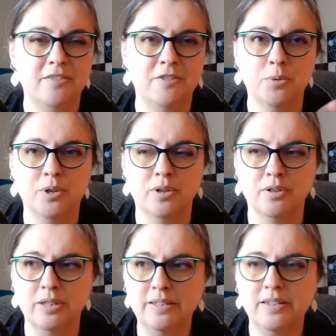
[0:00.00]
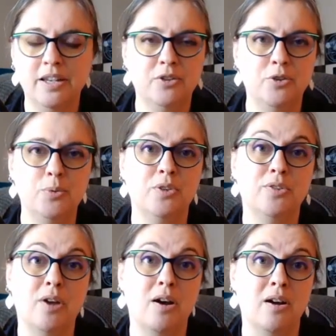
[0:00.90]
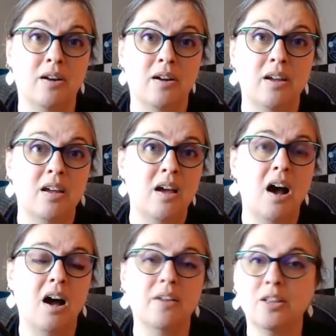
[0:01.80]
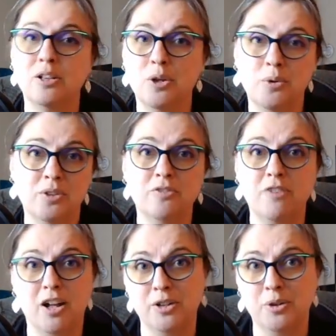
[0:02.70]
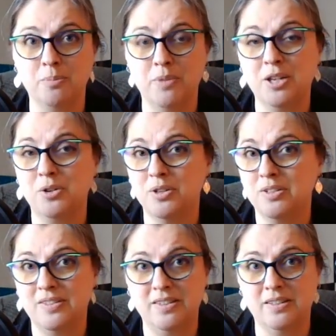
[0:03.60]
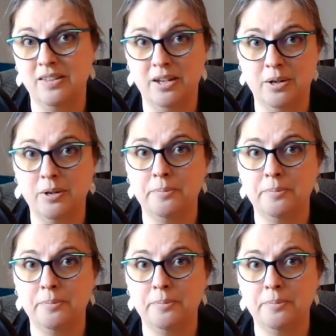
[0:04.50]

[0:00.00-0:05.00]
you were listening to a song on the lowest volume that you could still hear.